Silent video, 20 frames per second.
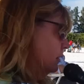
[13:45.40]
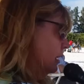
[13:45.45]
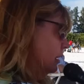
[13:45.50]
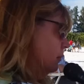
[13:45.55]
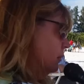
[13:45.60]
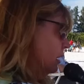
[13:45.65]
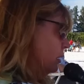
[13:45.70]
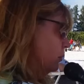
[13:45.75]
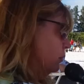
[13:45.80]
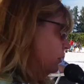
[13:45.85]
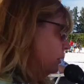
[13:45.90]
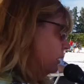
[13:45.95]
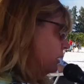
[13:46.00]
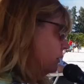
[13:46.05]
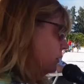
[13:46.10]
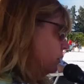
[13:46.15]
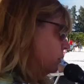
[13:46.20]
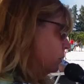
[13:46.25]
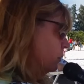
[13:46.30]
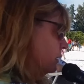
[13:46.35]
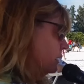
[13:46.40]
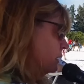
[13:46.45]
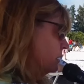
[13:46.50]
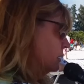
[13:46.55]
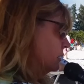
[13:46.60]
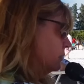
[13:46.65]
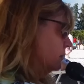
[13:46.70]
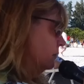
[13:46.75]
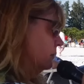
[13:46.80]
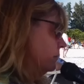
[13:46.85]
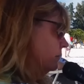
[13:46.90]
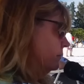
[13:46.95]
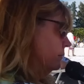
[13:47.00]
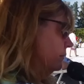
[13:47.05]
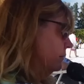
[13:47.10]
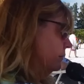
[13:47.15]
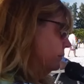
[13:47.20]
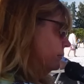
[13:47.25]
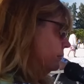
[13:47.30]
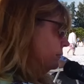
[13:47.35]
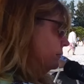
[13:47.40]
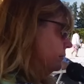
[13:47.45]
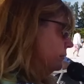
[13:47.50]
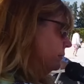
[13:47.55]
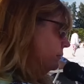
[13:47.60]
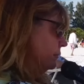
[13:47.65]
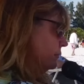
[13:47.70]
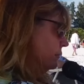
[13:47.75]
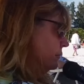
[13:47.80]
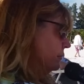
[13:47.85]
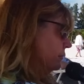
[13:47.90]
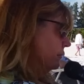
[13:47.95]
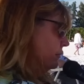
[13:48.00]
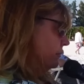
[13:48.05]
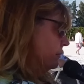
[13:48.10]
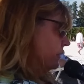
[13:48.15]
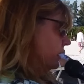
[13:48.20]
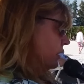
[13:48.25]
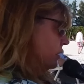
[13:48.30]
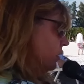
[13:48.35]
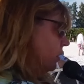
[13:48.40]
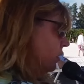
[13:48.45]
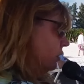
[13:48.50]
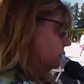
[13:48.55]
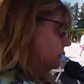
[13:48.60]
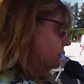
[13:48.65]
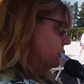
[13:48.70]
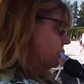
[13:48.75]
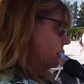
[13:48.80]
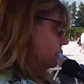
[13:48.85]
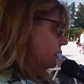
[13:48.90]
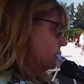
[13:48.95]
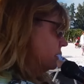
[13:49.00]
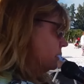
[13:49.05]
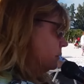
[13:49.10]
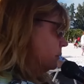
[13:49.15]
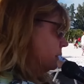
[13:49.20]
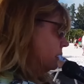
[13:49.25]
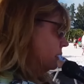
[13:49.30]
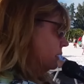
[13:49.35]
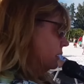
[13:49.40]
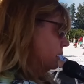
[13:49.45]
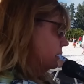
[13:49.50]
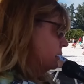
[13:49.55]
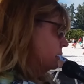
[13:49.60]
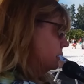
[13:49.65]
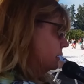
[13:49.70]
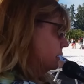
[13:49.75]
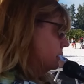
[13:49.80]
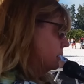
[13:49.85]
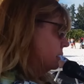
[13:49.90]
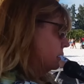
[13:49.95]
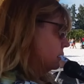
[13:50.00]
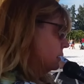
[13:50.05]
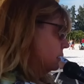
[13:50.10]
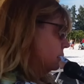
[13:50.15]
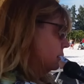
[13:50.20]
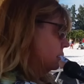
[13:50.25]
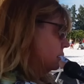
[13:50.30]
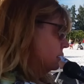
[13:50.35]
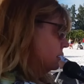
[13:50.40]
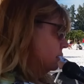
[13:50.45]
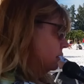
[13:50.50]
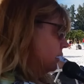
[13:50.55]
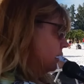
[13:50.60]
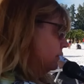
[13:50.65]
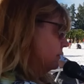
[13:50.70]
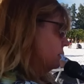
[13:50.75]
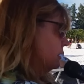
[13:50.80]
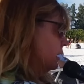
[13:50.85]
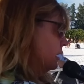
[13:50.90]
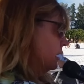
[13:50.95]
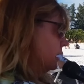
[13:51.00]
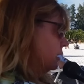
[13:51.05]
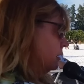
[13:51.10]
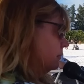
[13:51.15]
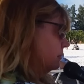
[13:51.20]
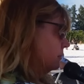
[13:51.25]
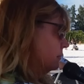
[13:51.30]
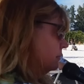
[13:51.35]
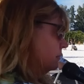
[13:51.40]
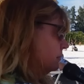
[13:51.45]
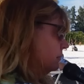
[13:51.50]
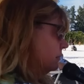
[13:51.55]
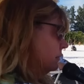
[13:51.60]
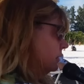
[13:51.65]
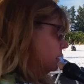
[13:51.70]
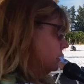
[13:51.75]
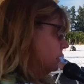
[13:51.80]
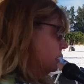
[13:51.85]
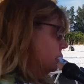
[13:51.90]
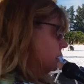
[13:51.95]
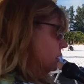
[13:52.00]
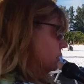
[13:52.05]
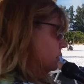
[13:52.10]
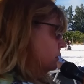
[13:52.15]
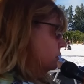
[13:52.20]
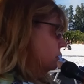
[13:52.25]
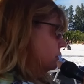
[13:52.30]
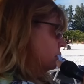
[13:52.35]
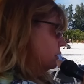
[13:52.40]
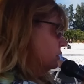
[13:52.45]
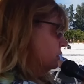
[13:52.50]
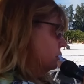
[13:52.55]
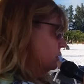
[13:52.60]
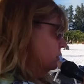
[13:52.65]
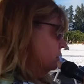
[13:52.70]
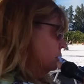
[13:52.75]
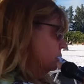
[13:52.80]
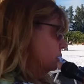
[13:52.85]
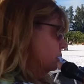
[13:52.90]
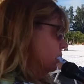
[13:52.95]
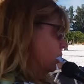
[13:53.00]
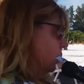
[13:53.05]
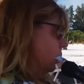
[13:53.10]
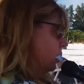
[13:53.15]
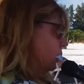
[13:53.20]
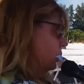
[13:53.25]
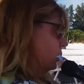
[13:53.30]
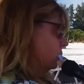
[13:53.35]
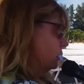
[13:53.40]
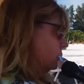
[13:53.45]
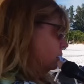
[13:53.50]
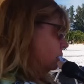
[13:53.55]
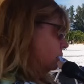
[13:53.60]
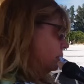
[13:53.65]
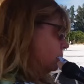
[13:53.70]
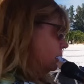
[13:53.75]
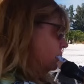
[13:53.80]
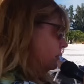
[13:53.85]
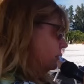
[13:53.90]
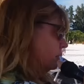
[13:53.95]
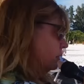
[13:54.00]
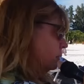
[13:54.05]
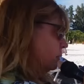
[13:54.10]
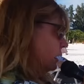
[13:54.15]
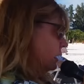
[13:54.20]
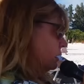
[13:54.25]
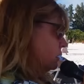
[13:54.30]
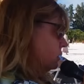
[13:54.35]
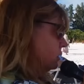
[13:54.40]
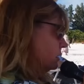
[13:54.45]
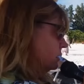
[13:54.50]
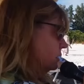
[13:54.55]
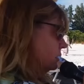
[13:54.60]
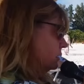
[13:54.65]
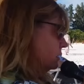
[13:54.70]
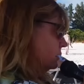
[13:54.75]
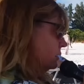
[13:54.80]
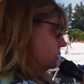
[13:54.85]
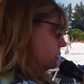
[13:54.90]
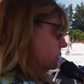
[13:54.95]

that they may bring their wisdom, all of their experiences into this lifetime, so that you can call on that information